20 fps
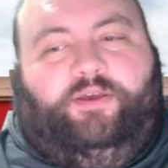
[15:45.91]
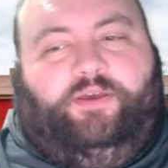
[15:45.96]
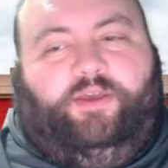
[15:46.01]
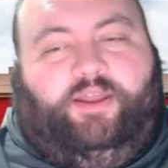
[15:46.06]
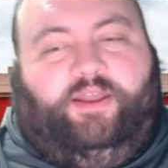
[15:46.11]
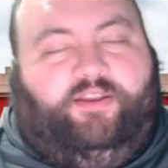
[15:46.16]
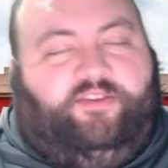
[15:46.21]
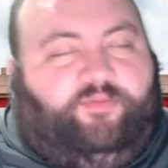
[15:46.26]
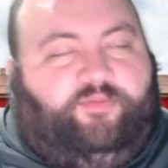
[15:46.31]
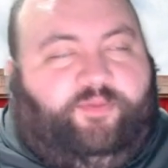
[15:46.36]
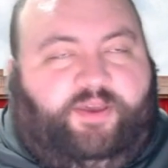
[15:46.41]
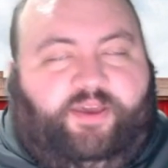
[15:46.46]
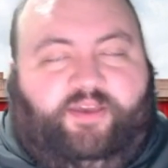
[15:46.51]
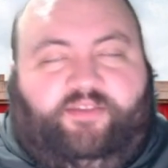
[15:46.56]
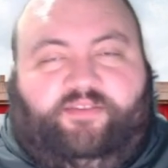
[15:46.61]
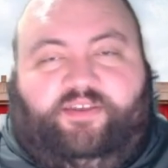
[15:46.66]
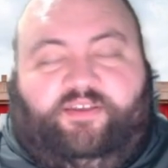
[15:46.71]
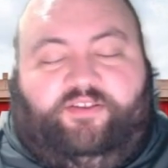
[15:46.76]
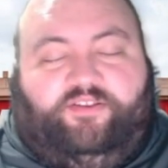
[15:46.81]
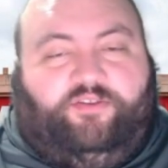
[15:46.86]
And it's because
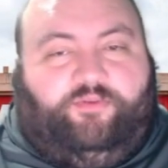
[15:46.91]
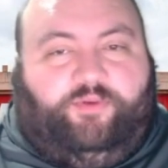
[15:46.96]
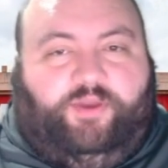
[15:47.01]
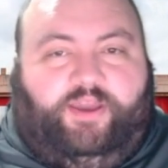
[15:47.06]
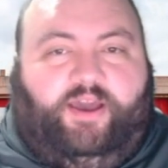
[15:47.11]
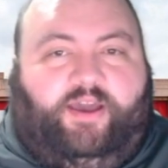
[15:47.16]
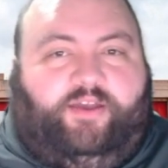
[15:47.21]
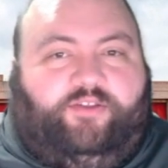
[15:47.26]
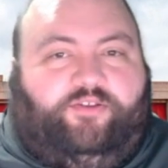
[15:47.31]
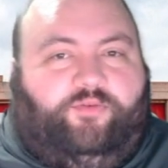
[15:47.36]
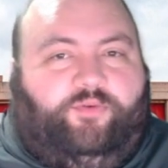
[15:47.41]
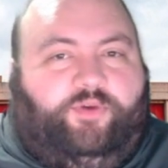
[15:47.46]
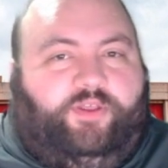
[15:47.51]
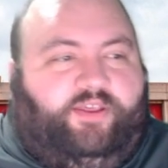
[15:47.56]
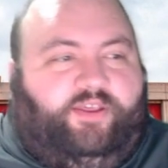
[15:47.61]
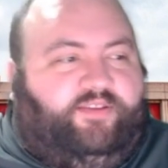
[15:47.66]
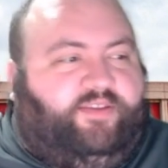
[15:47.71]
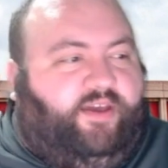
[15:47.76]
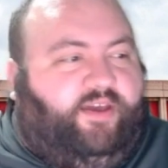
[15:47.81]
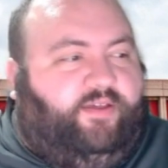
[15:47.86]
these three guys are
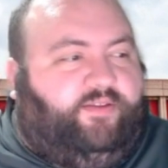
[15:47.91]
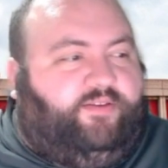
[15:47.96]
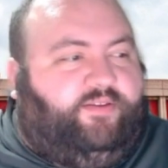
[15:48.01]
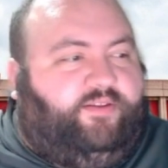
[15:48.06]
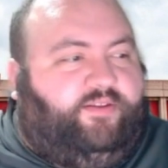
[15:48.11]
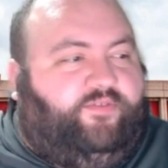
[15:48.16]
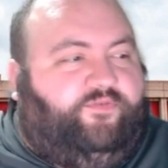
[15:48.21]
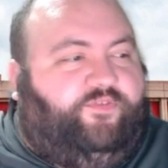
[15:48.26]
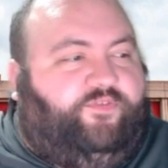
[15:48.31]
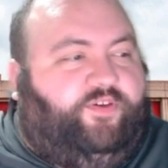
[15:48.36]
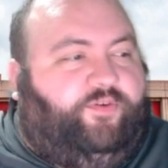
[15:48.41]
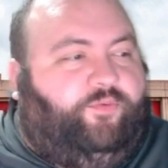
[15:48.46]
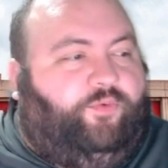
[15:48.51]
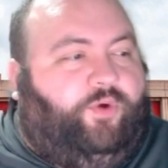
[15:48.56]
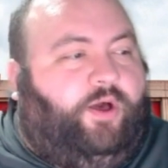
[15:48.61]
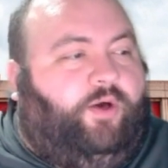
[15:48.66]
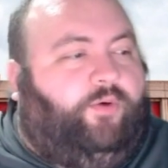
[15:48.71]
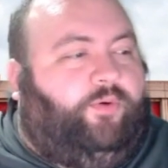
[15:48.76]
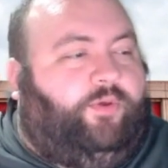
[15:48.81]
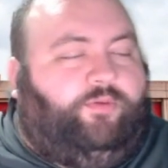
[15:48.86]
really talented and fit
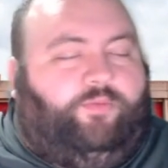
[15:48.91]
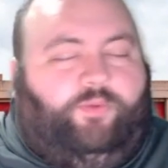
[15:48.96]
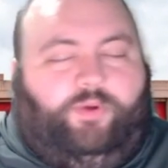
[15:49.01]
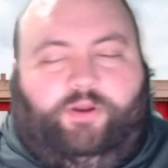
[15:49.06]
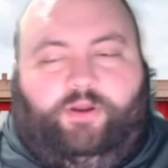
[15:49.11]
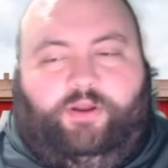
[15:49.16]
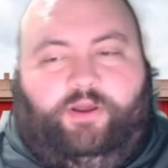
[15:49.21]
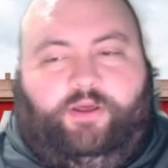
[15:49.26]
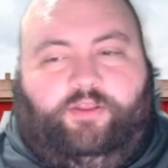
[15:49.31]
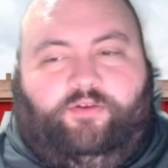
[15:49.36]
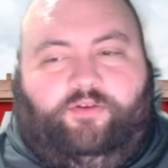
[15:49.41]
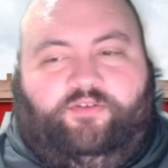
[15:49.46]
well with one another.